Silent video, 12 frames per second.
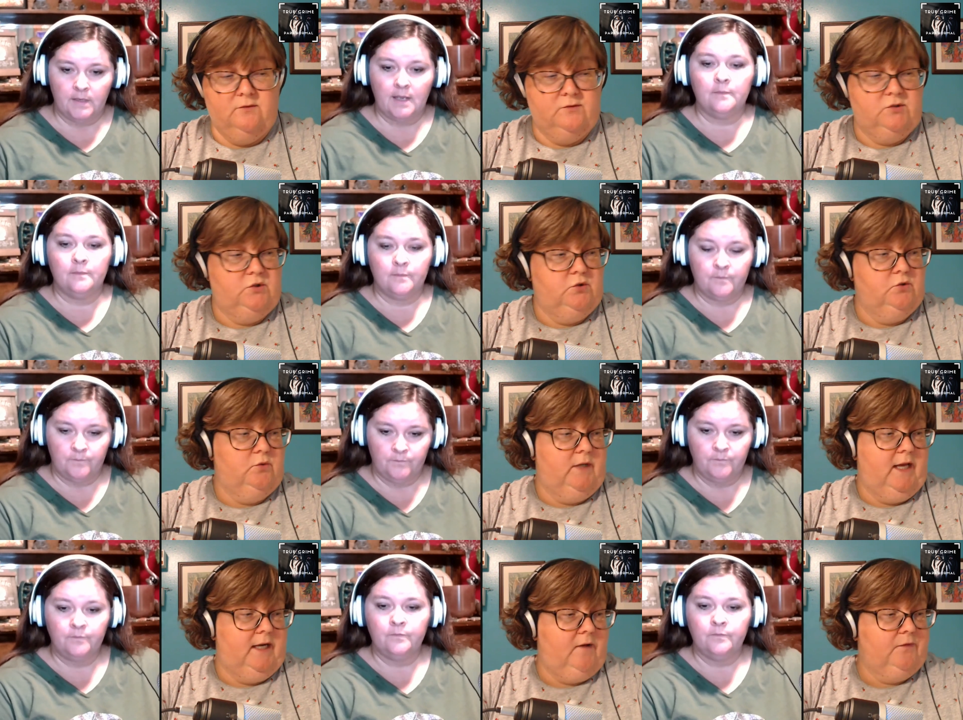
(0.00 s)
Speaker 1: to
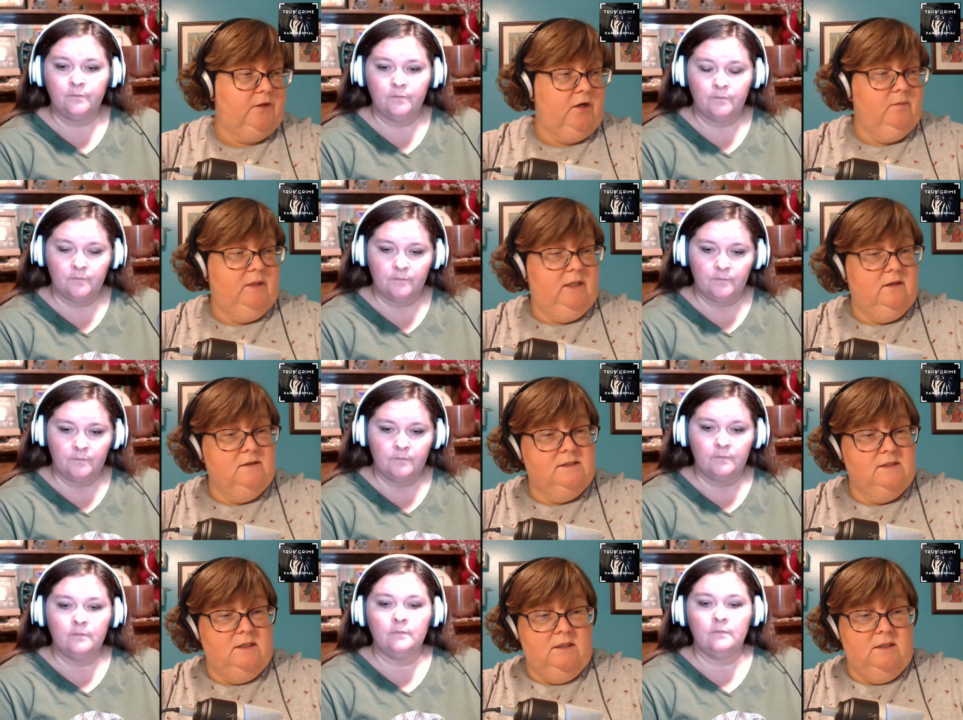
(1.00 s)
get it out there
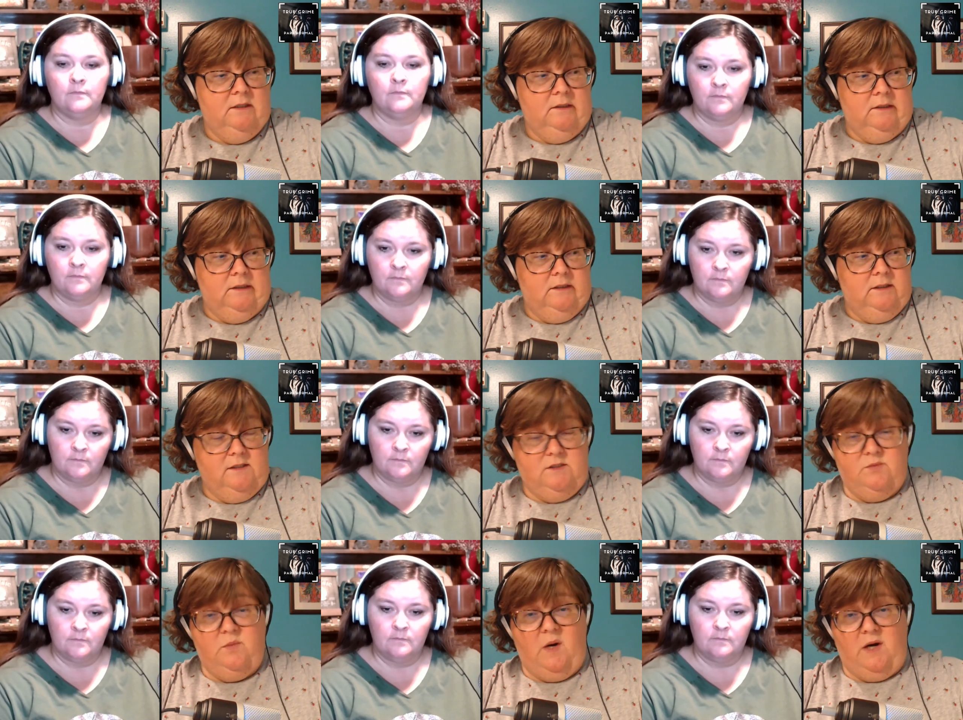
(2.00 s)
because
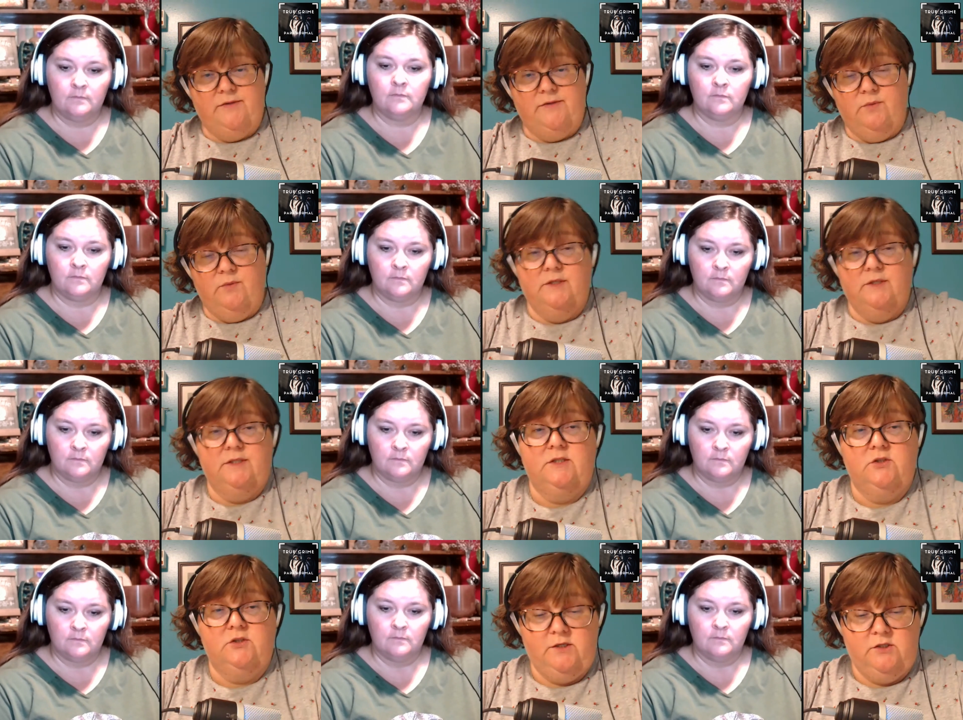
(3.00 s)
it's possible this
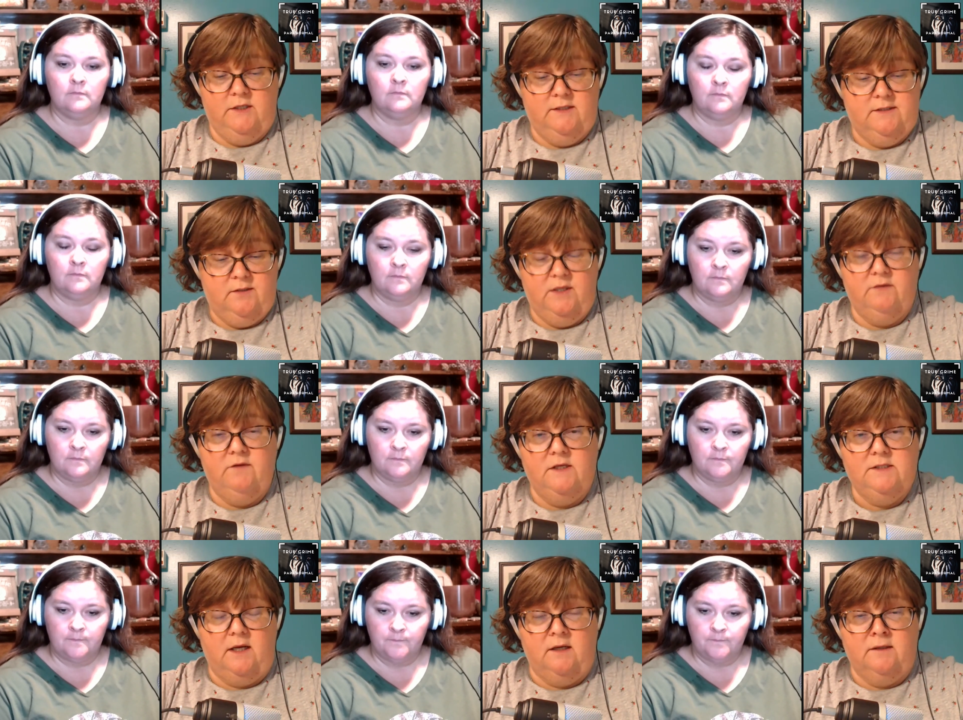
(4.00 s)
situation needs to be
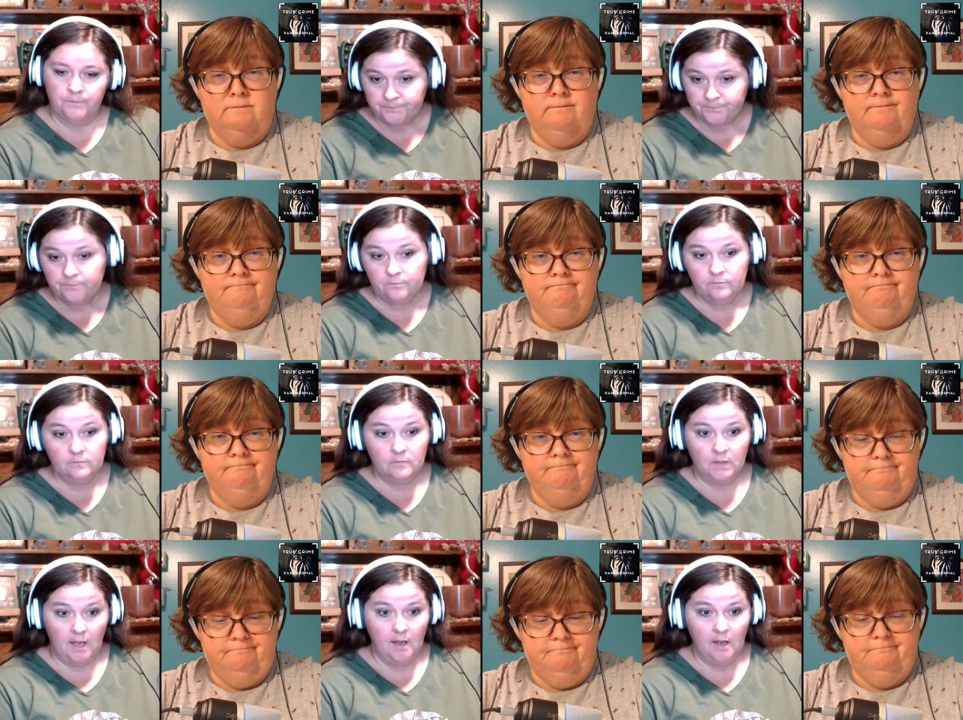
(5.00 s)
investigated
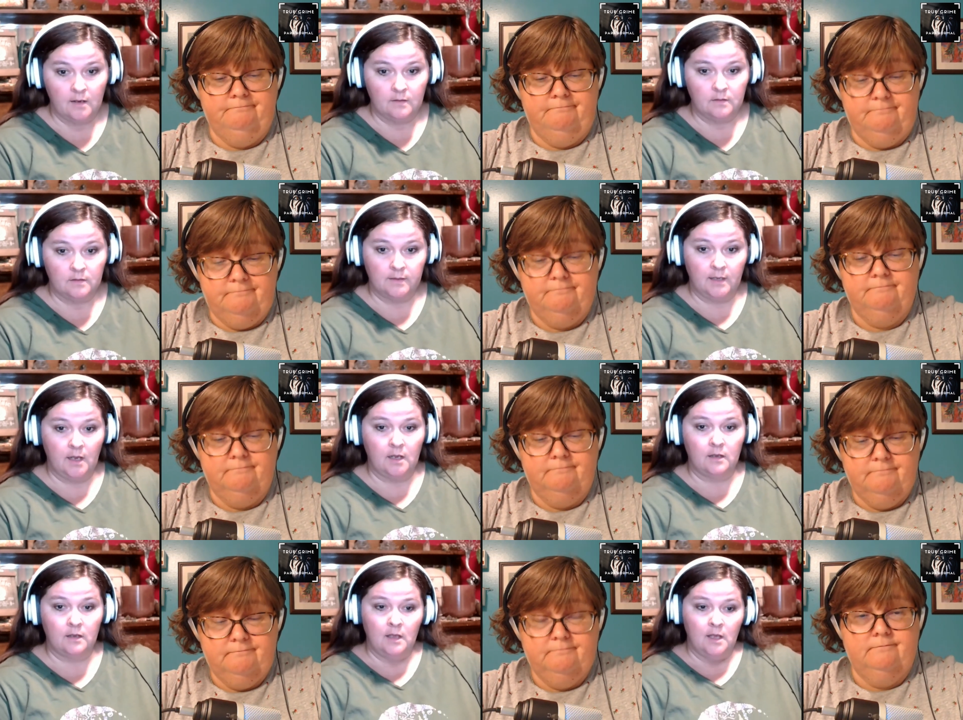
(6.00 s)
Speaker 2: yeah
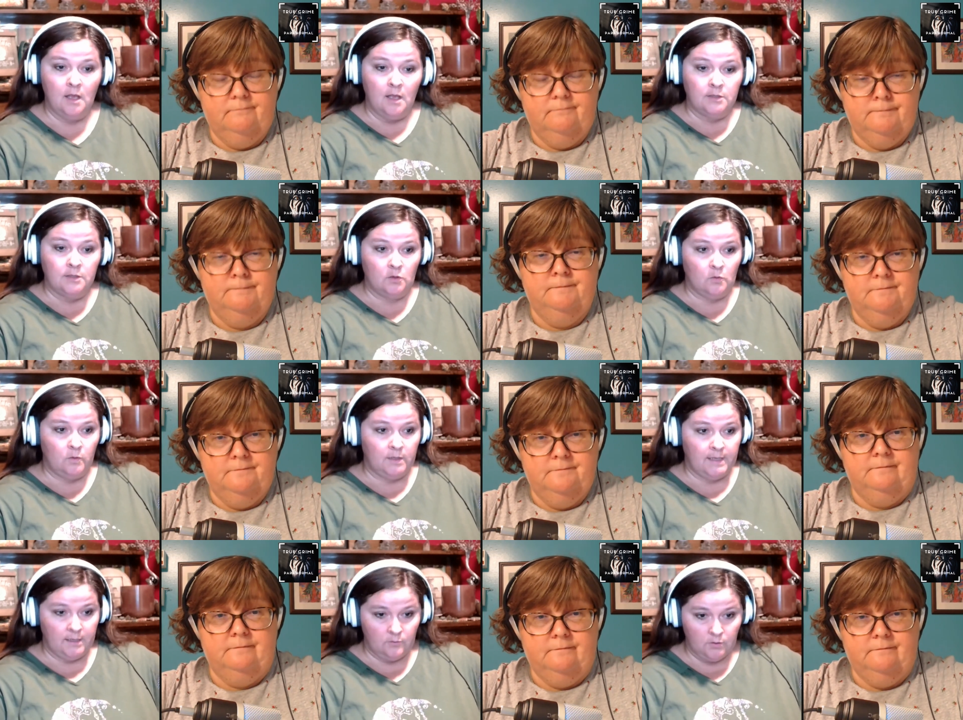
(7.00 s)
yeah so
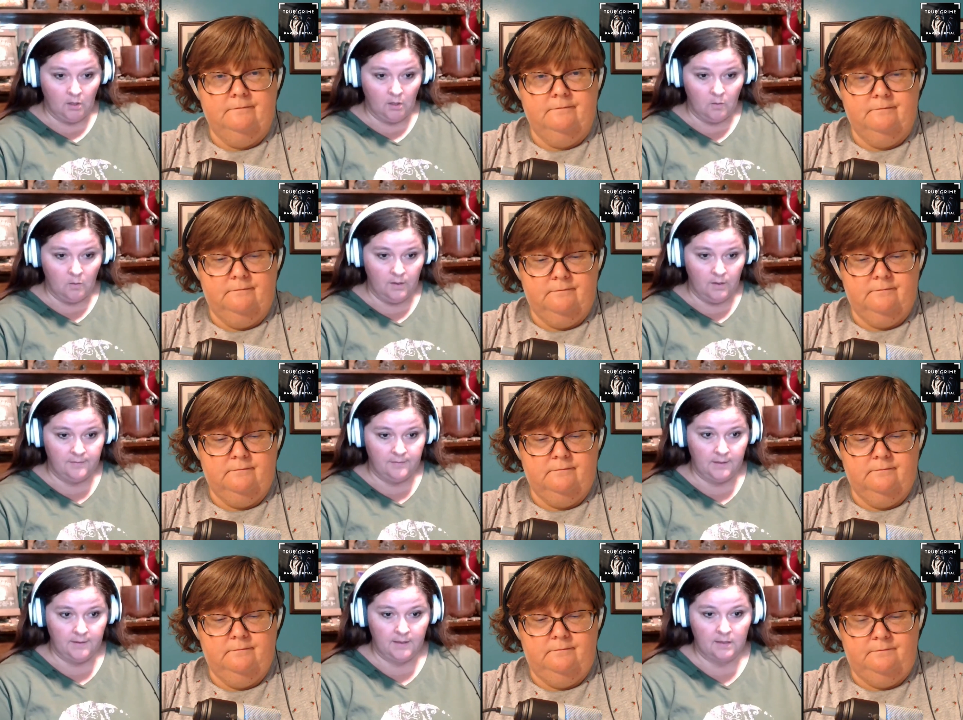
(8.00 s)
we'll let you know if
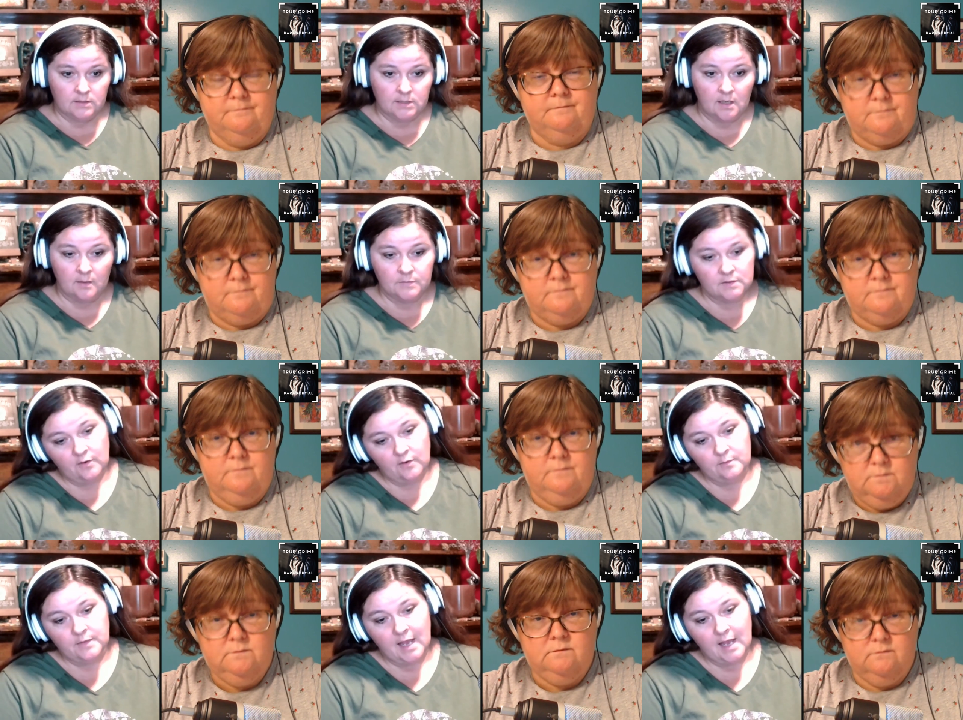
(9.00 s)
anything else comes
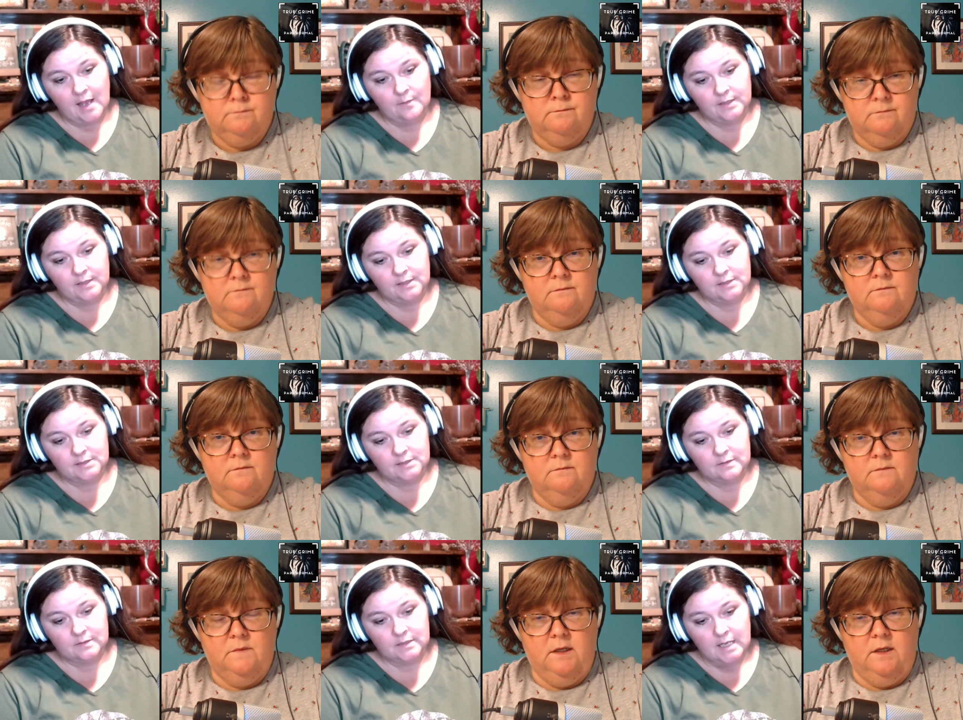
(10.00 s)
from that but it
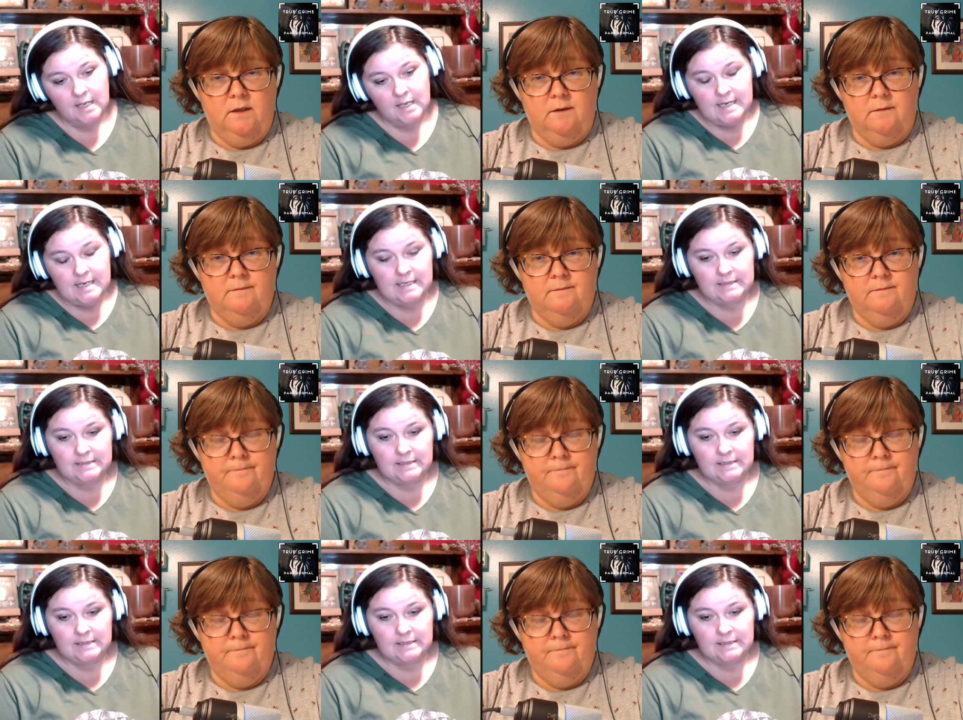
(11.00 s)
is a, yeah. it's